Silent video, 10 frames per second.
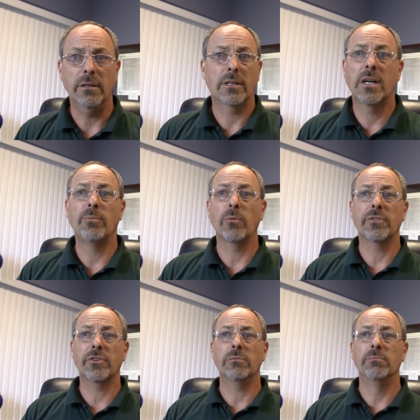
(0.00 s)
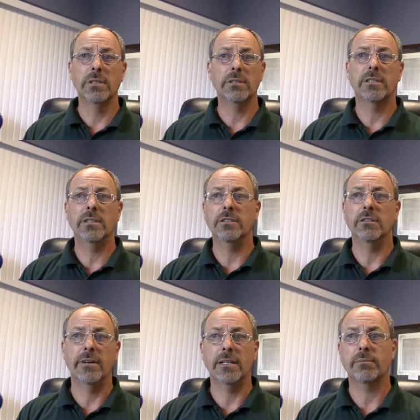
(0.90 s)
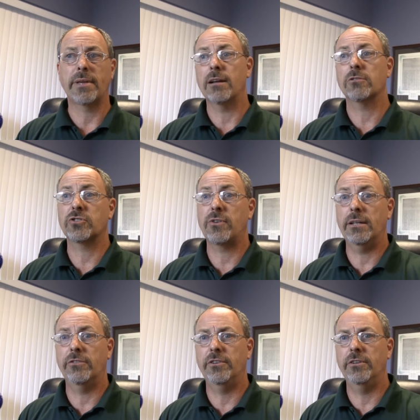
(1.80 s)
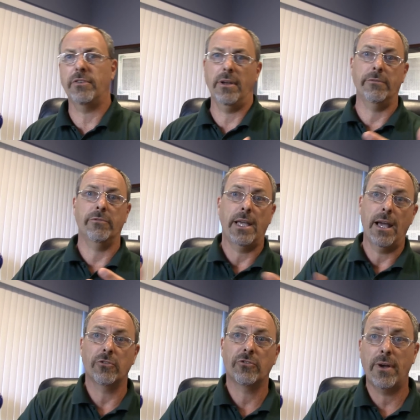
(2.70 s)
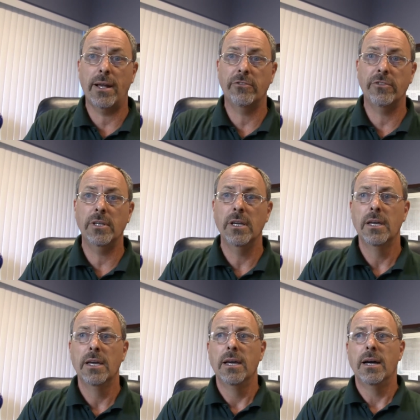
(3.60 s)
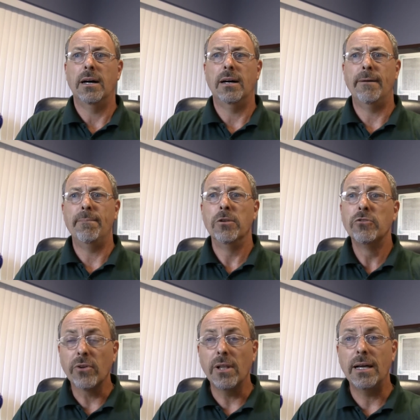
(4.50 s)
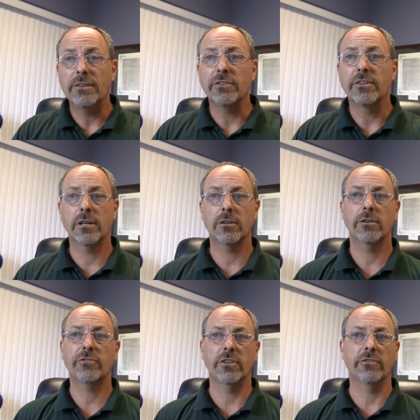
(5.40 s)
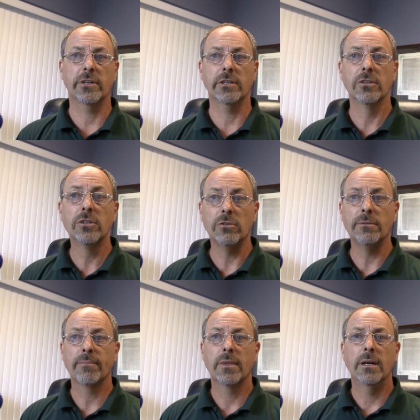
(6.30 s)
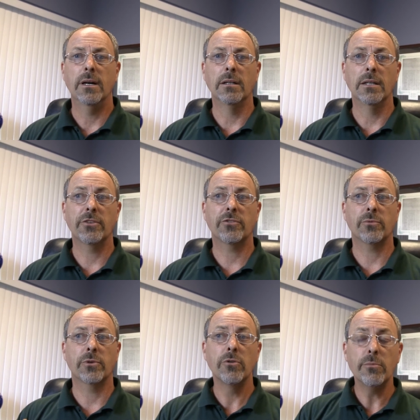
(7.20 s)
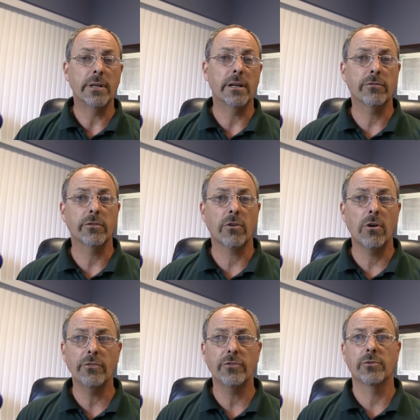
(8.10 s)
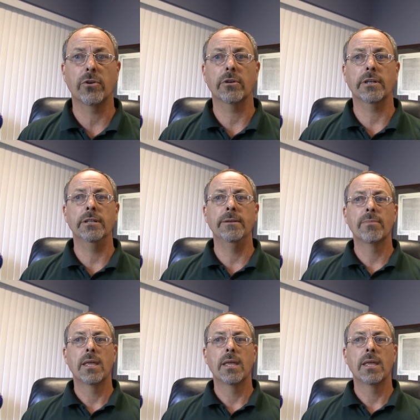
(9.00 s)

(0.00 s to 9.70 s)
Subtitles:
Coupled with their ability to develop counter strategies to every counter strategy, neutralizing terrorists does very little unless the recruitment efforts are also targeted,